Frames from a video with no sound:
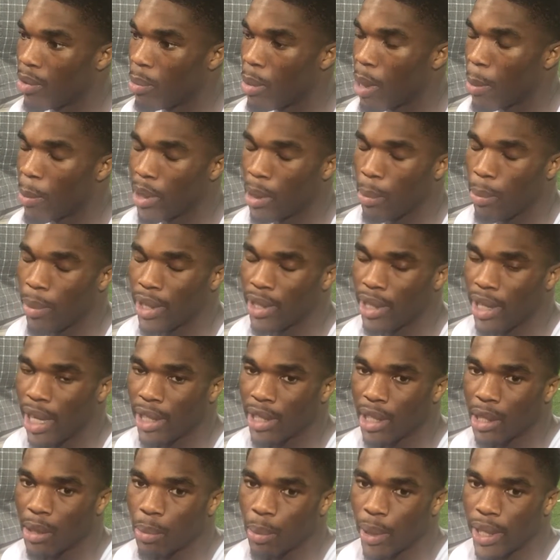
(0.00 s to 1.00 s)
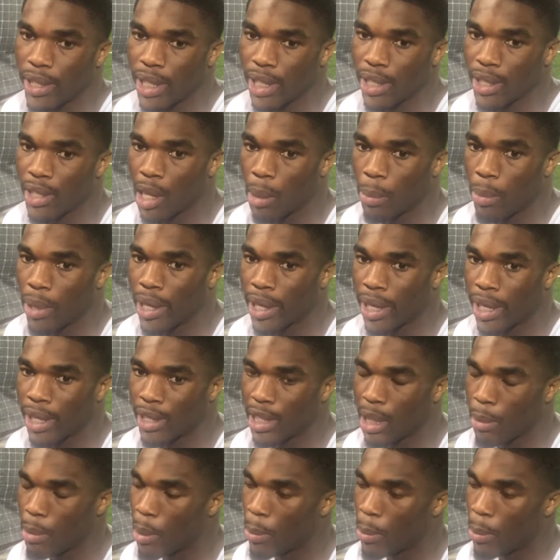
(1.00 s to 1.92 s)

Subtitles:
remember the midseason or preseason All-Americans.